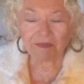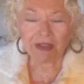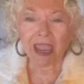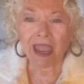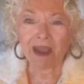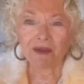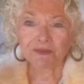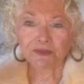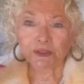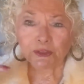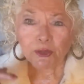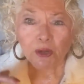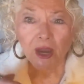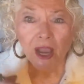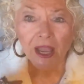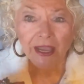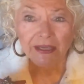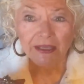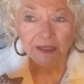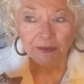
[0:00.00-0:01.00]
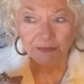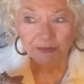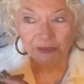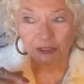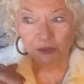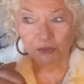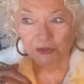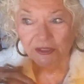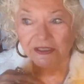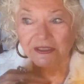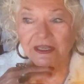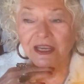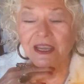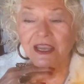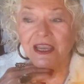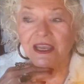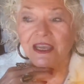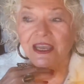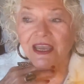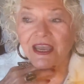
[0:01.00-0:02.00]
after I uploaded,
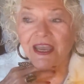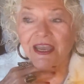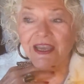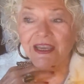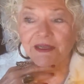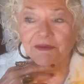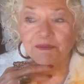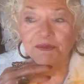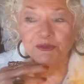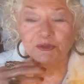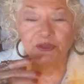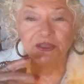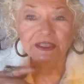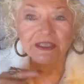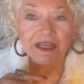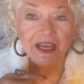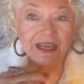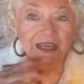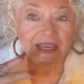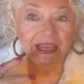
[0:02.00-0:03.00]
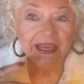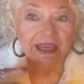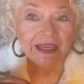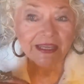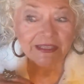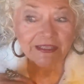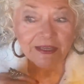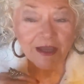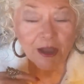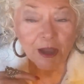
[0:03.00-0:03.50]
and Moosie and I had